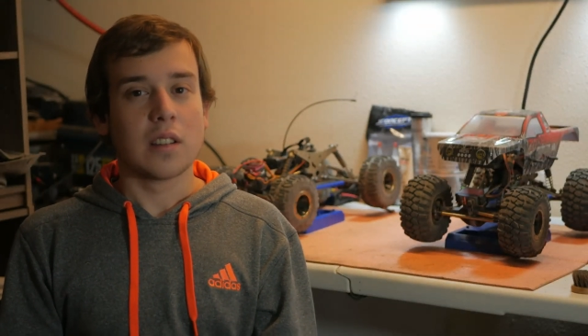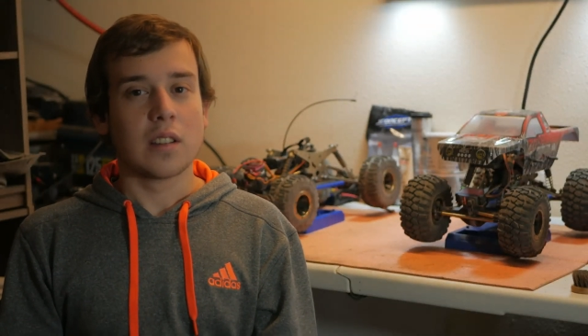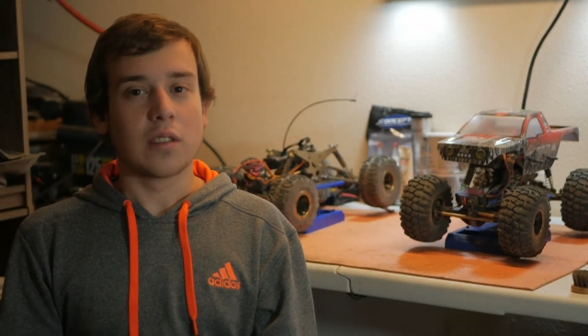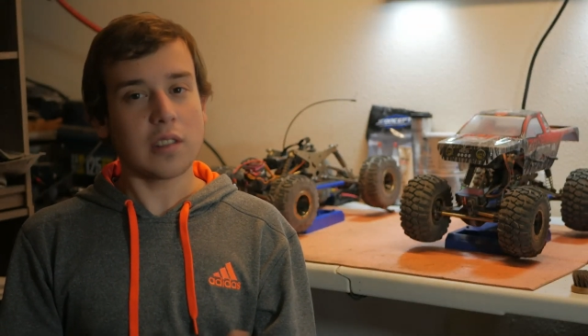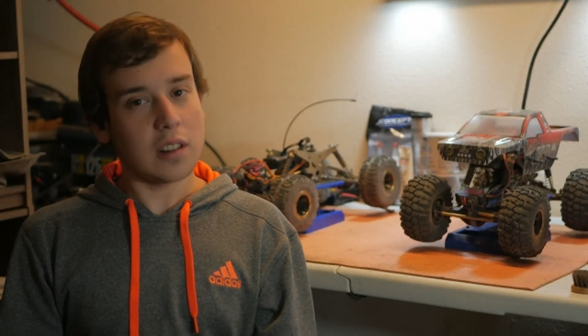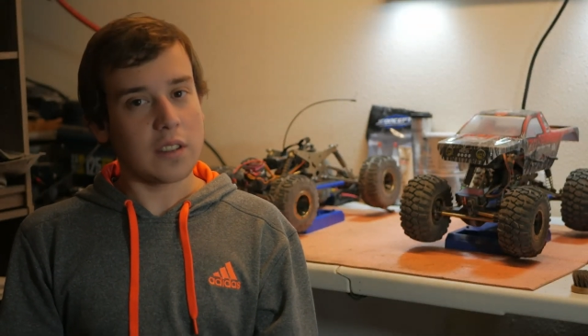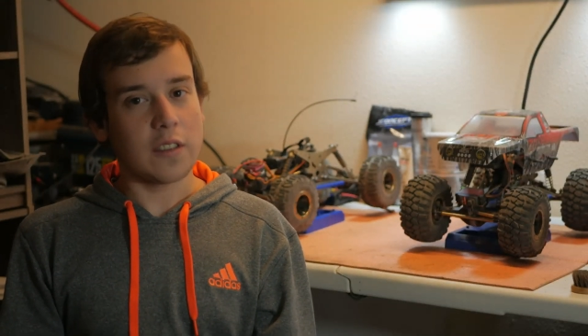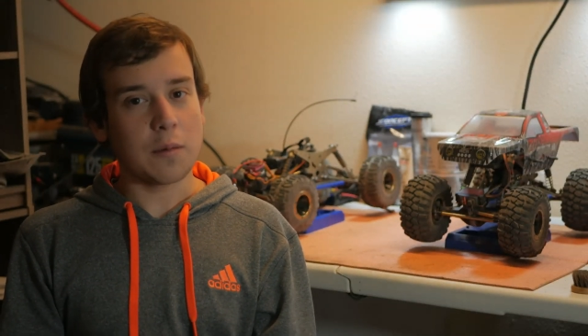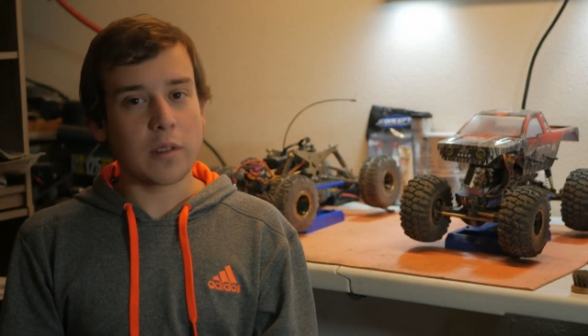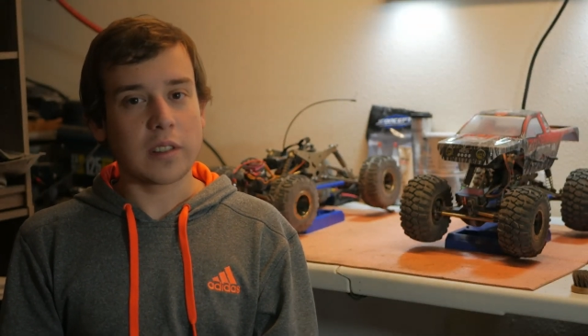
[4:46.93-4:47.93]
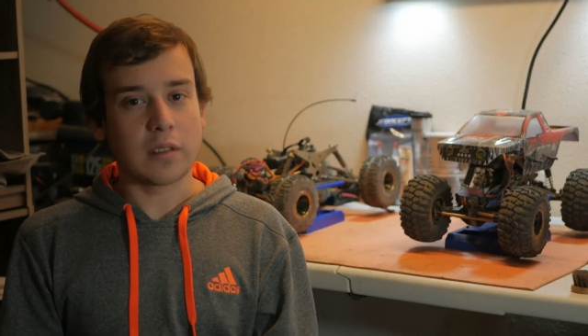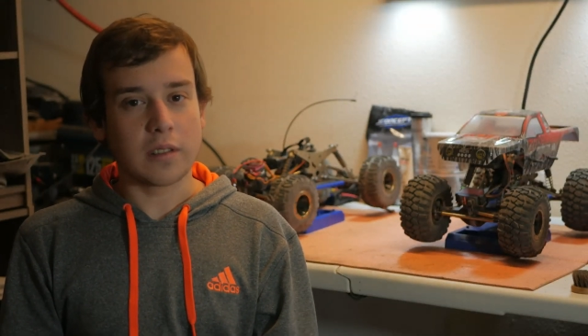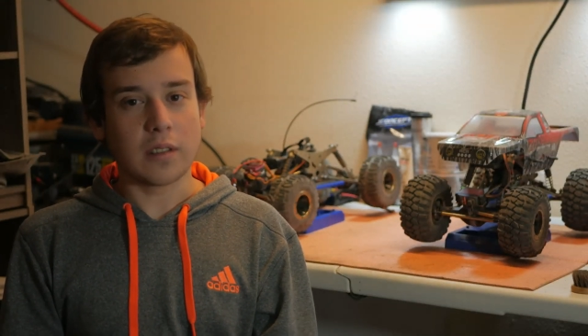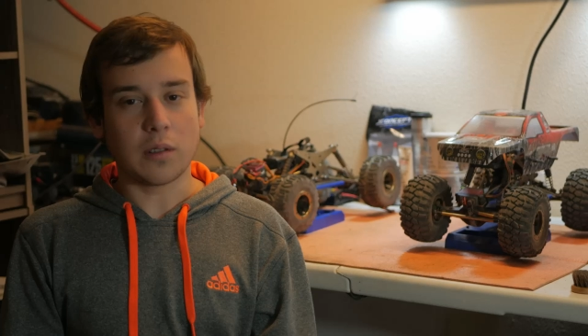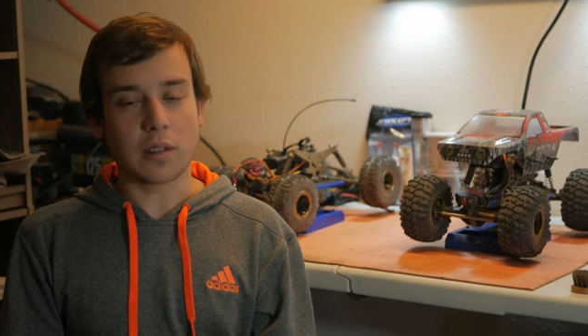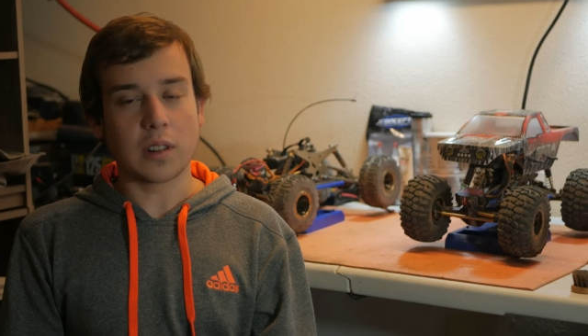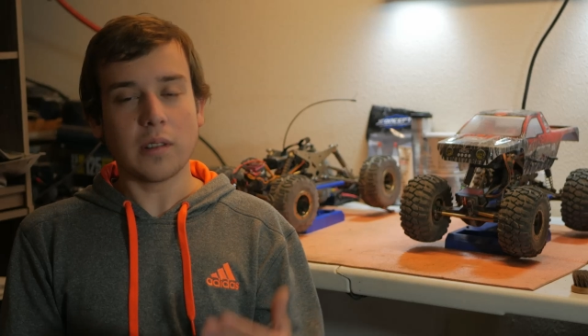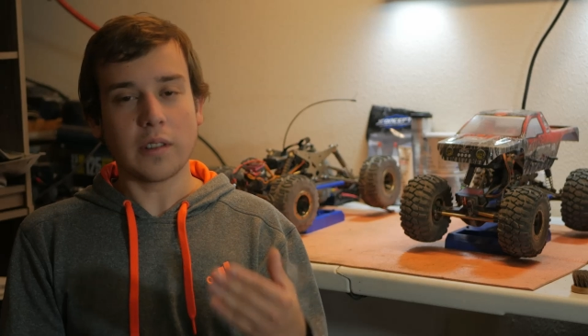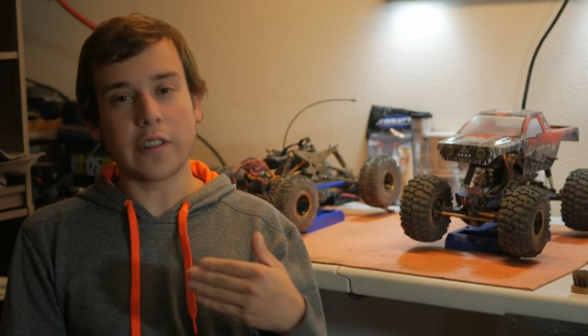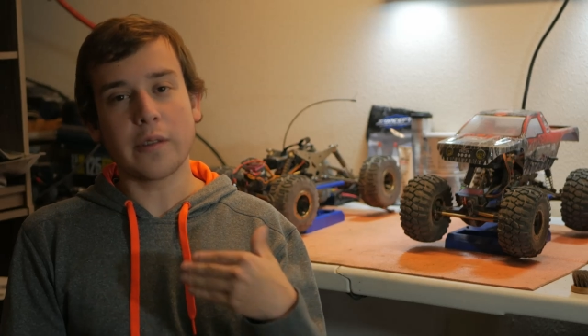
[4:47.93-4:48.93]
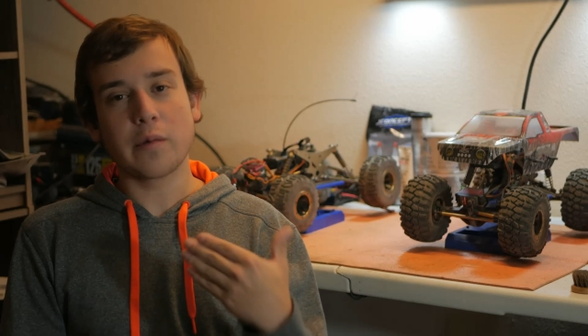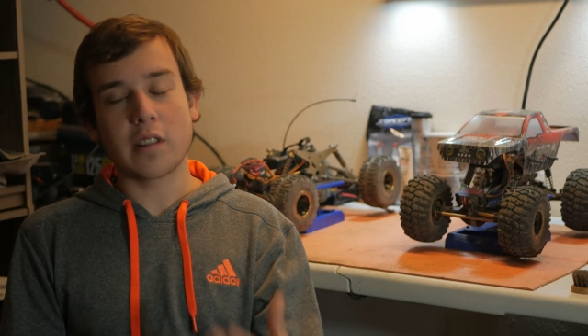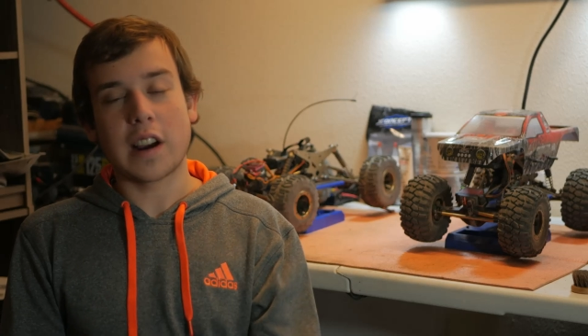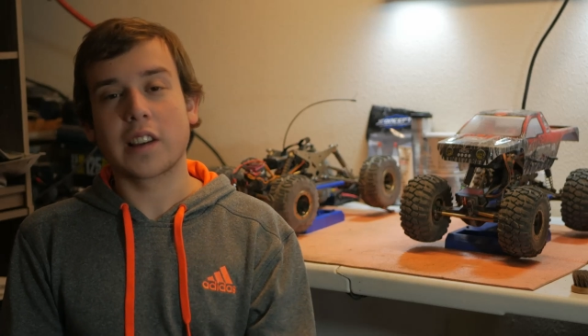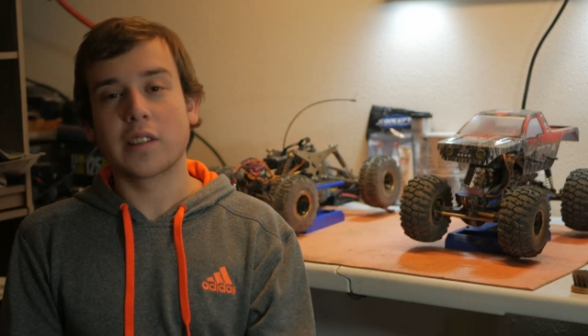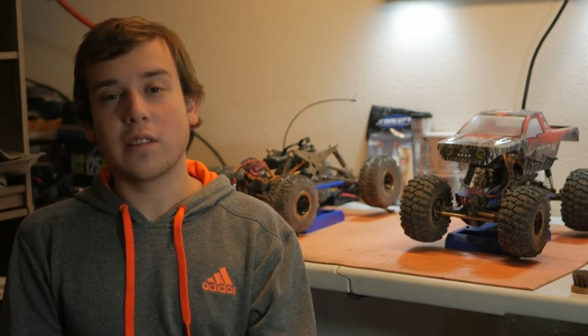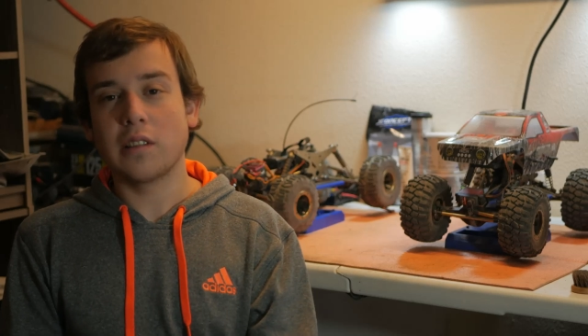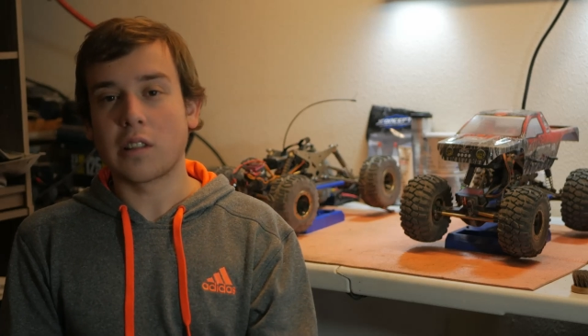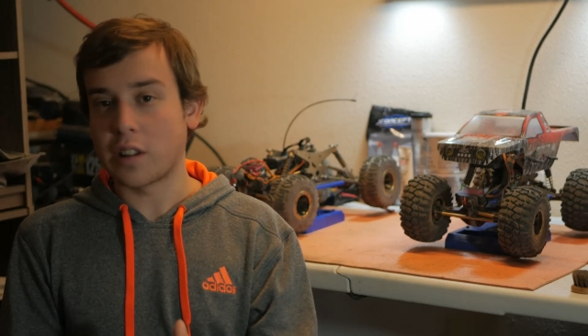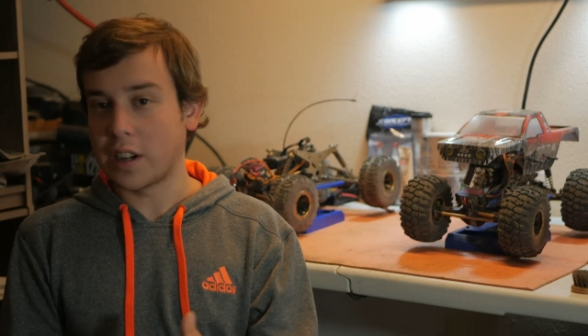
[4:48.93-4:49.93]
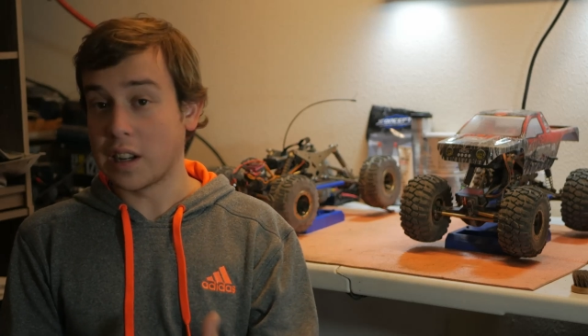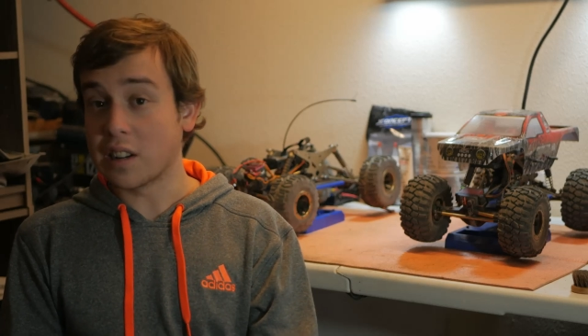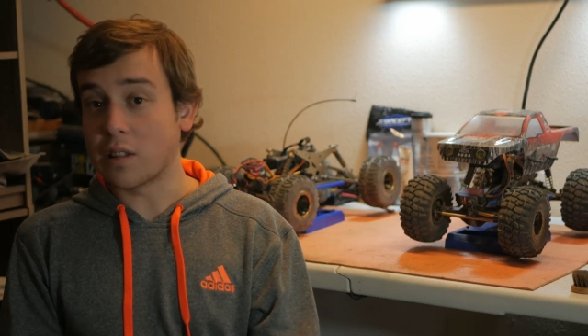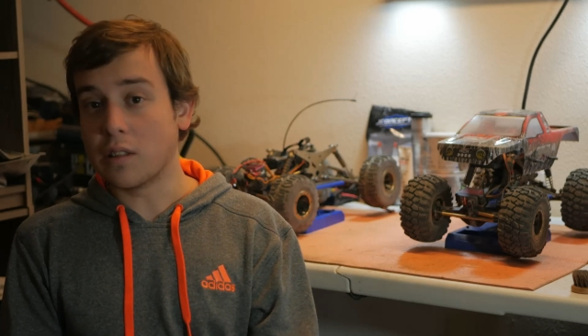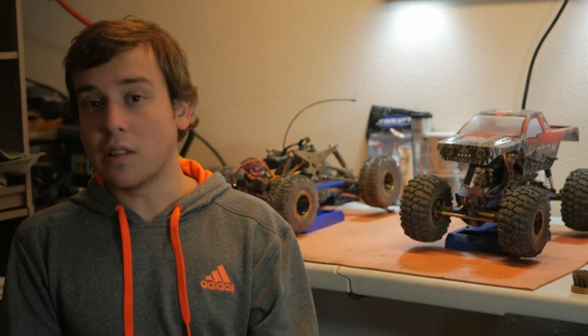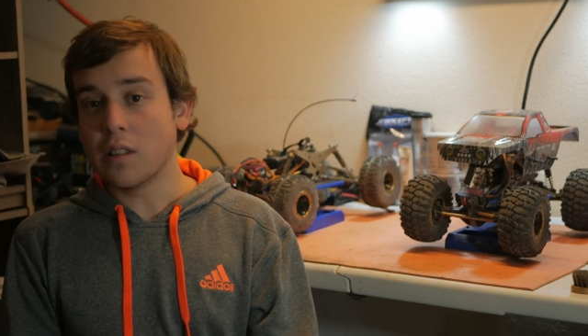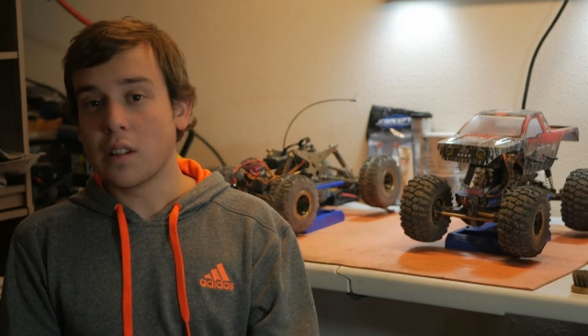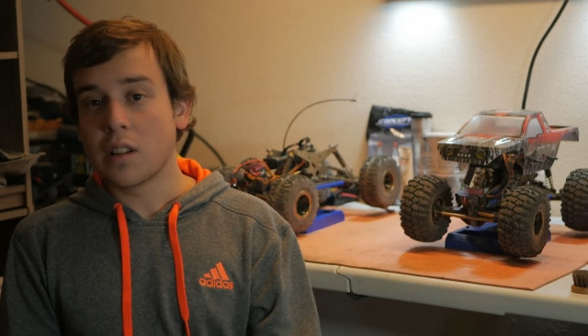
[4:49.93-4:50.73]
there's a lot of upgrades you can do. The front and rear axle are identical,